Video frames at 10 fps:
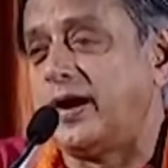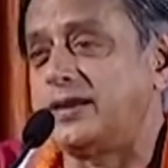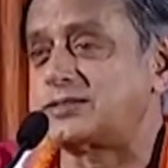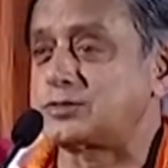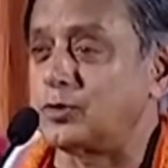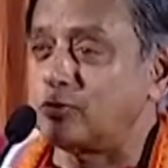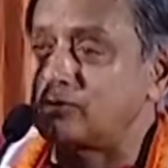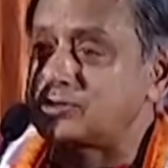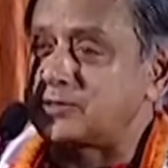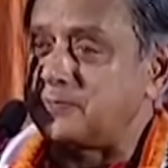It's
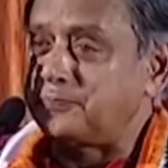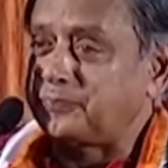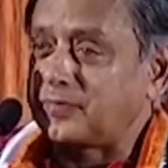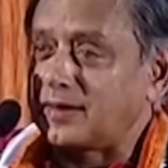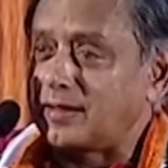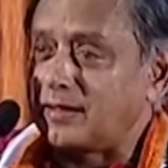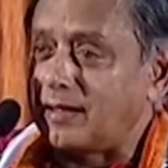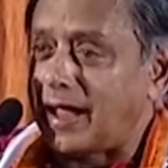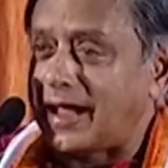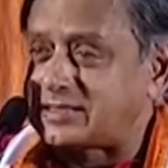those
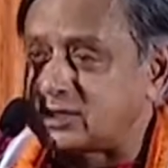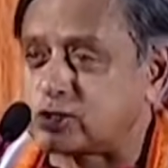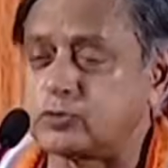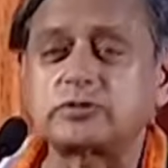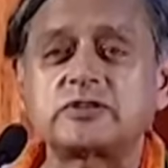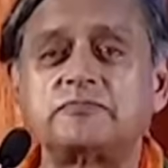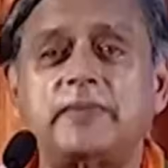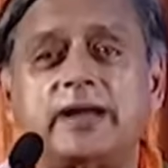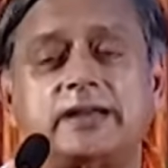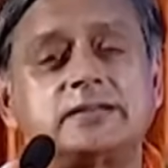attitudes of
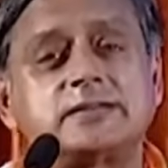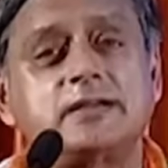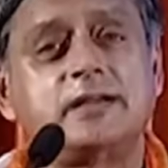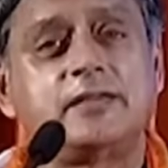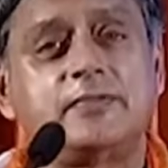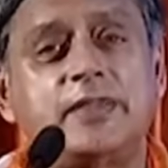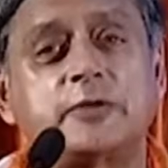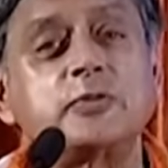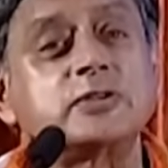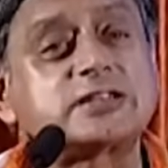mind
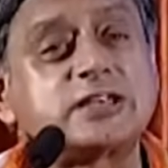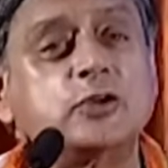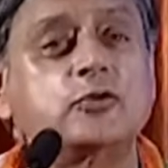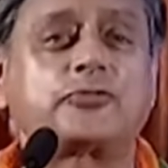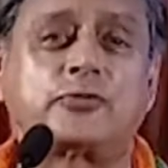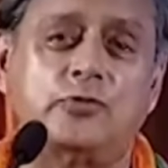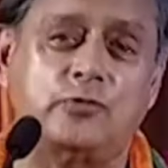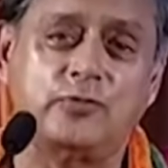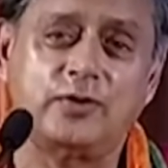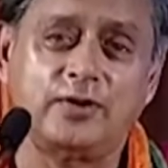that will see you through
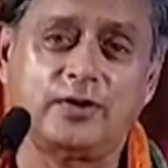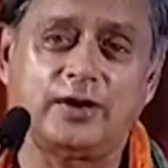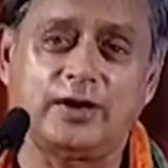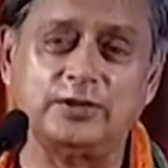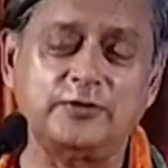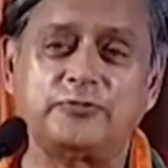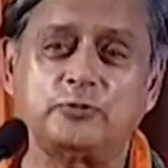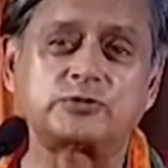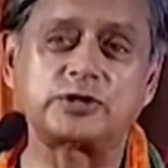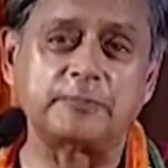in the
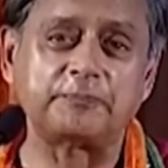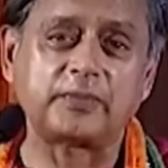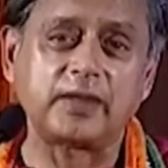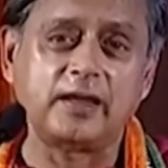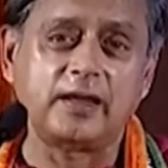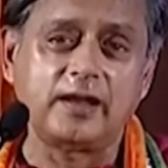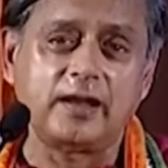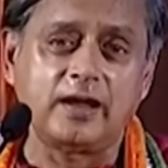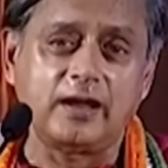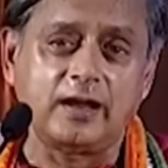future.
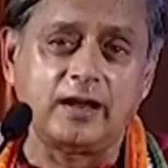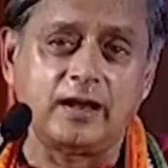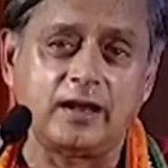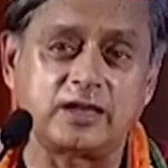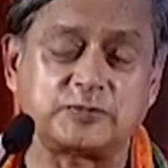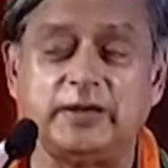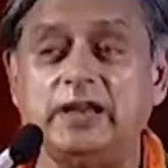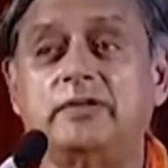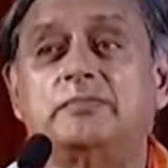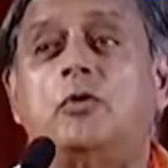It's been
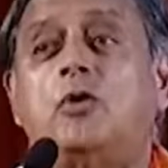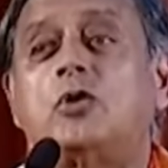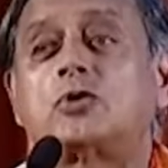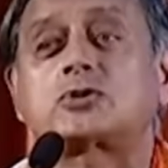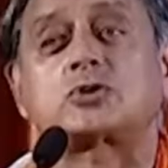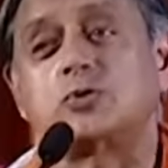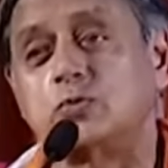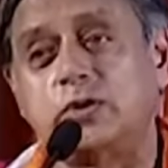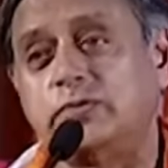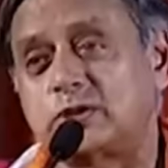even more
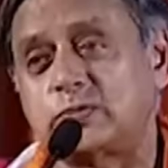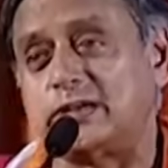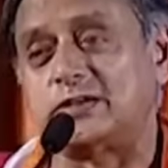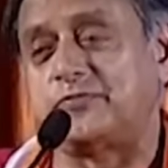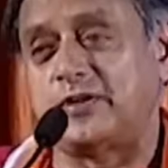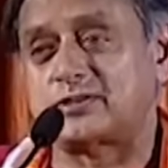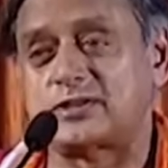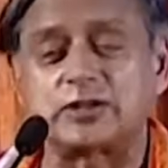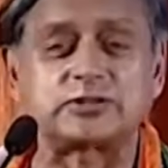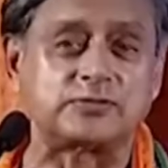true in the 21st
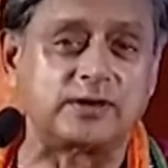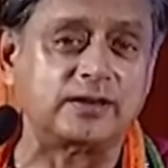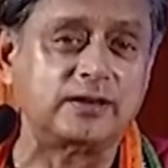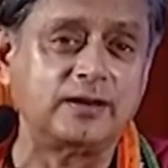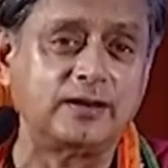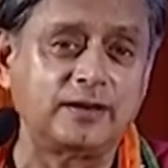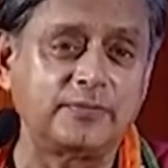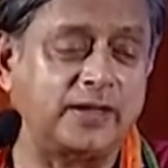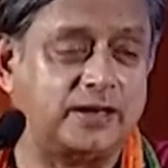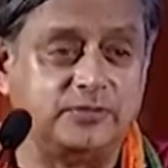century
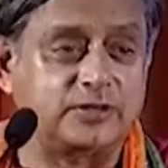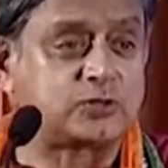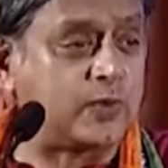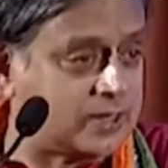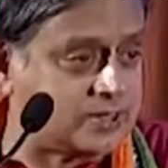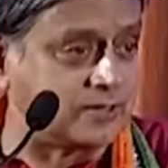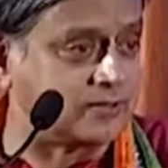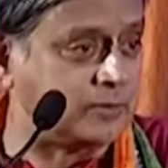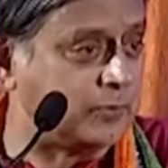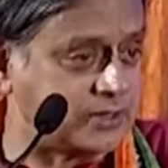than in the
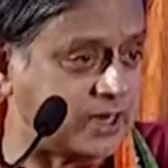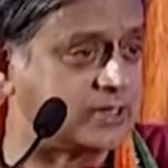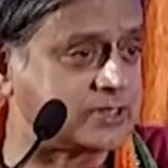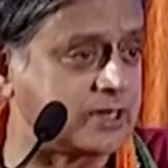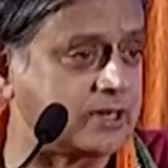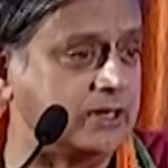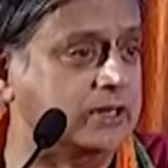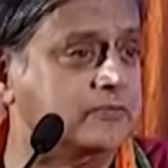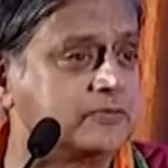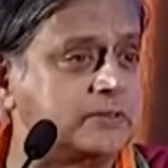20th in which Einstein
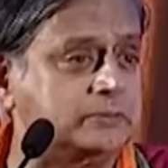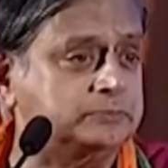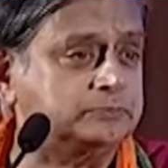lived.